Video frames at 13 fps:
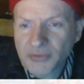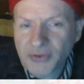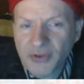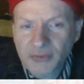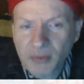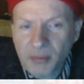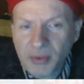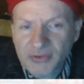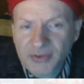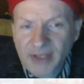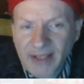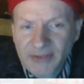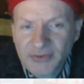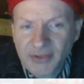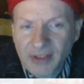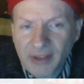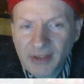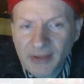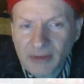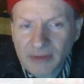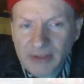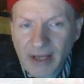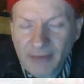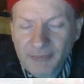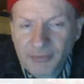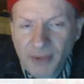this would be slanted
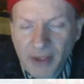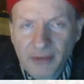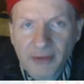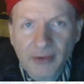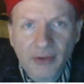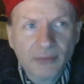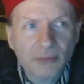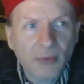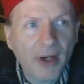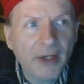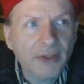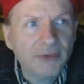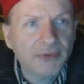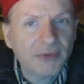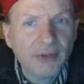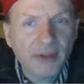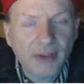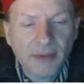left rather than right. Yeah.